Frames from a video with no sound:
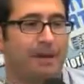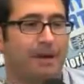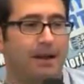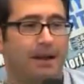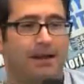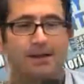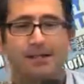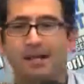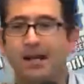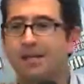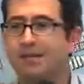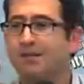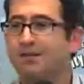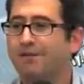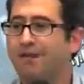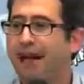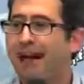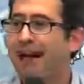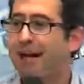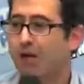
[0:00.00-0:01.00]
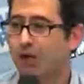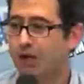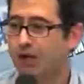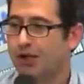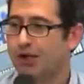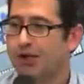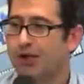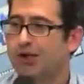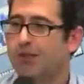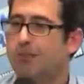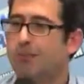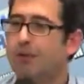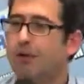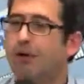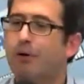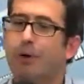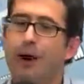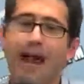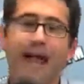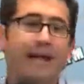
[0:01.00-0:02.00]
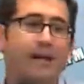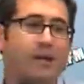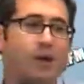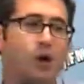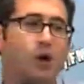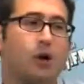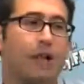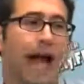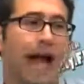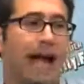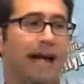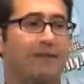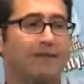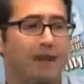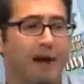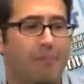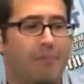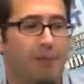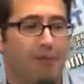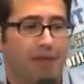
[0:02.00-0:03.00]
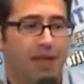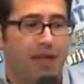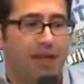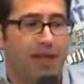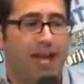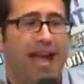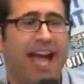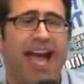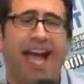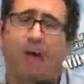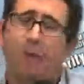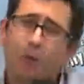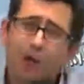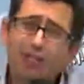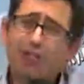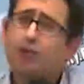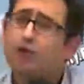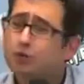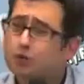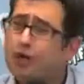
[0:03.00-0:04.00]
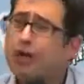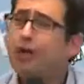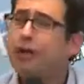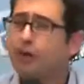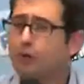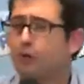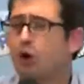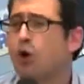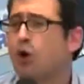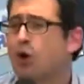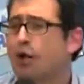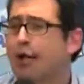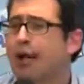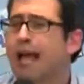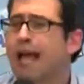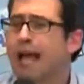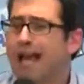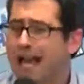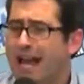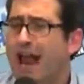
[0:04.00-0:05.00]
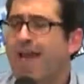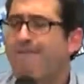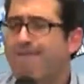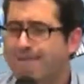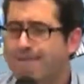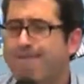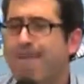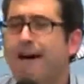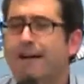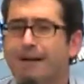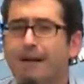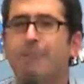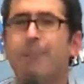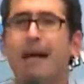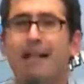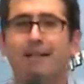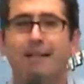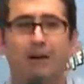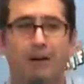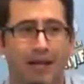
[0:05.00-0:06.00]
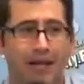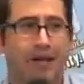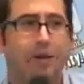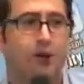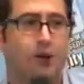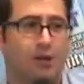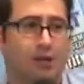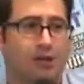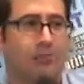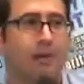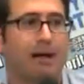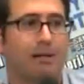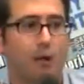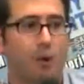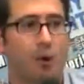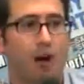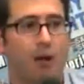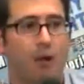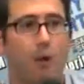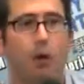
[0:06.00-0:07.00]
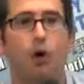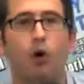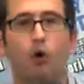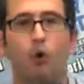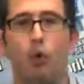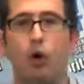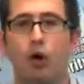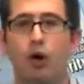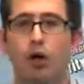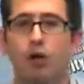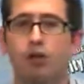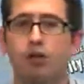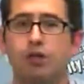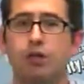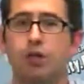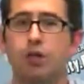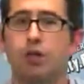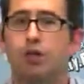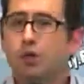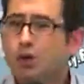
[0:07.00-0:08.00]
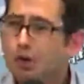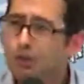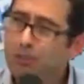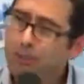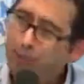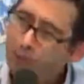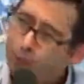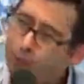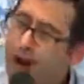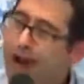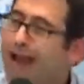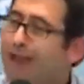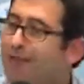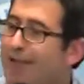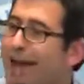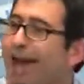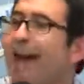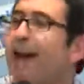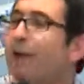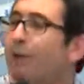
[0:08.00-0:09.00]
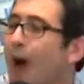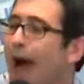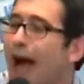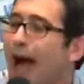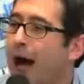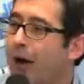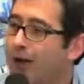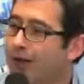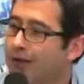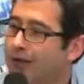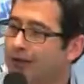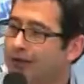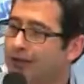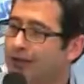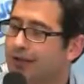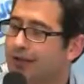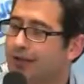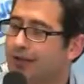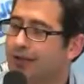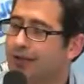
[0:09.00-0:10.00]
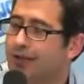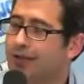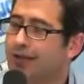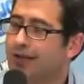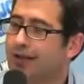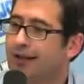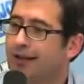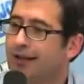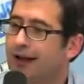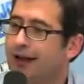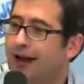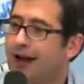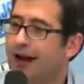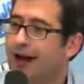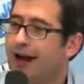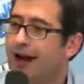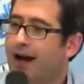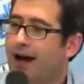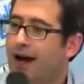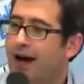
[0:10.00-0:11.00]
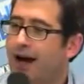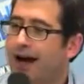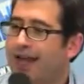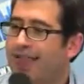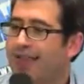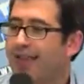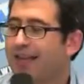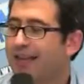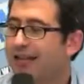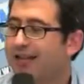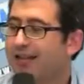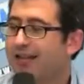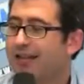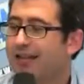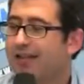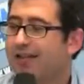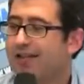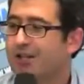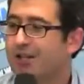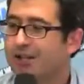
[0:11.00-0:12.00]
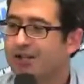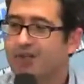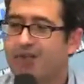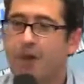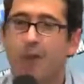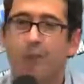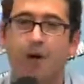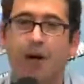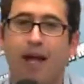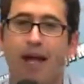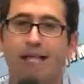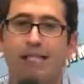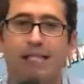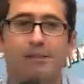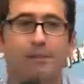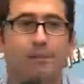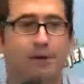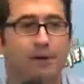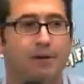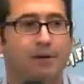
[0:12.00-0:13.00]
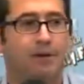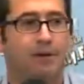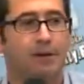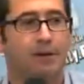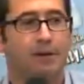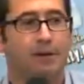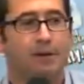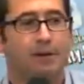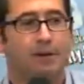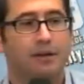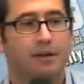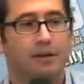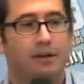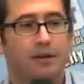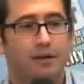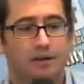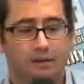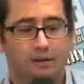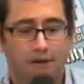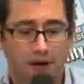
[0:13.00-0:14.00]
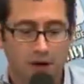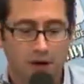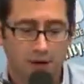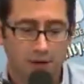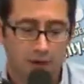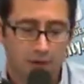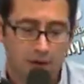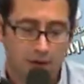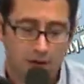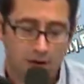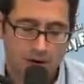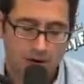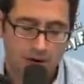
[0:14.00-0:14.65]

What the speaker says: in such a fashion, to parade your lack of empathy, which is really rooted in a fundamental ignorance about the way the world works. To parade that around, I think is just reprehensible. So